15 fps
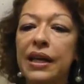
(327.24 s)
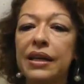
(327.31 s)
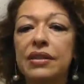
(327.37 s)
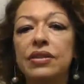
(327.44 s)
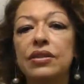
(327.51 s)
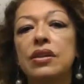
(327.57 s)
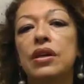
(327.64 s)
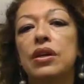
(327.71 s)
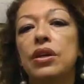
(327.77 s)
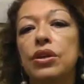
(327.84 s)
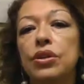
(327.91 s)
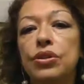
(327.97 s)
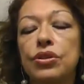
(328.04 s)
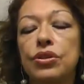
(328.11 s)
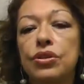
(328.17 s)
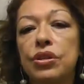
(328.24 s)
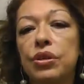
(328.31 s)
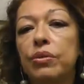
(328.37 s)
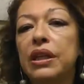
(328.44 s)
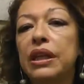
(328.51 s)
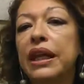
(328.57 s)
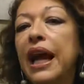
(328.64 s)
ways
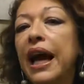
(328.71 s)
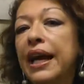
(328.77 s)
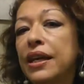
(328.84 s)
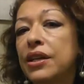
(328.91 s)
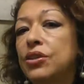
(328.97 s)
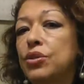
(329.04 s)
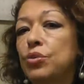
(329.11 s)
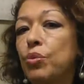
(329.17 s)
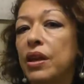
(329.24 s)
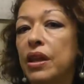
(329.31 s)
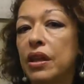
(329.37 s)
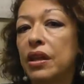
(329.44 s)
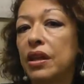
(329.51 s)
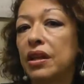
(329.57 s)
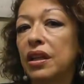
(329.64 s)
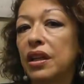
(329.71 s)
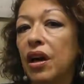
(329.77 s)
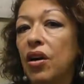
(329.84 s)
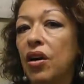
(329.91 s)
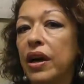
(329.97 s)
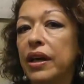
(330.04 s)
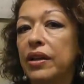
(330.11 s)
to engage with the
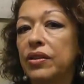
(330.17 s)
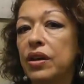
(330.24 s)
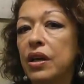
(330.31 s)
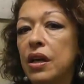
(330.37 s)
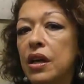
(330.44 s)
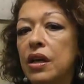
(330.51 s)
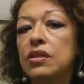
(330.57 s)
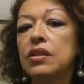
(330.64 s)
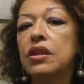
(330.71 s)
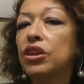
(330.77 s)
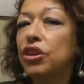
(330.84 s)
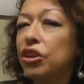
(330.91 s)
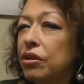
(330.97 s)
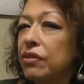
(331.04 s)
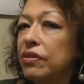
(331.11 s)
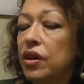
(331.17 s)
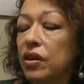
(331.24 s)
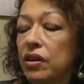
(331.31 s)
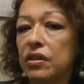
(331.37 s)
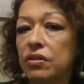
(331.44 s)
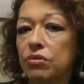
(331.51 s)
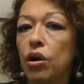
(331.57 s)
client. So you've
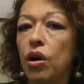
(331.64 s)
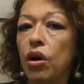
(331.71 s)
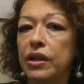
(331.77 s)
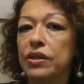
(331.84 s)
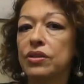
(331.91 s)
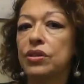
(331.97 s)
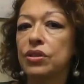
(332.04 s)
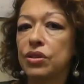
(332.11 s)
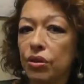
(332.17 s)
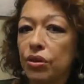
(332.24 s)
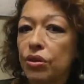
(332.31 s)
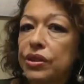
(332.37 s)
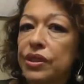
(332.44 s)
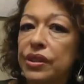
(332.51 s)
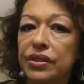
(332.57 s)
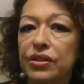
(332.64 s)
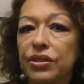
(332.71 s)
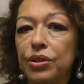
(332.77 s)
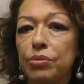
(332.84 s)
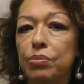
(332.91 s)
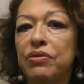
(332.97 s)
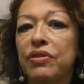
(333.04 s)
got the right to talk to your
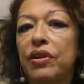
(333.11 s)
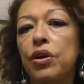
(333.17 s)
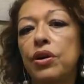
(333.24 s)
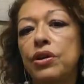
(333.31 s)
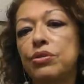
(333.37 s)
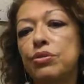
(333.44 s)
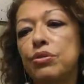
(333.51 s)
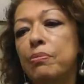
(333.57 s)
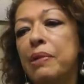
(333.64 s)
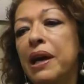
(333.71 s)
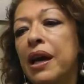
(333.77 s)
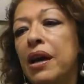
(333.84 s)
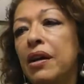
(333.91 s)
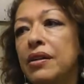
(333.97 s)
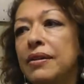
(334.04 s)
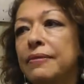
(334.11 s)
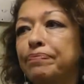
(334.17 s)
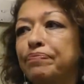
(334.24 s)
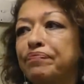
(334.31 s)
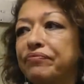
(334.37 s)
supervisor about,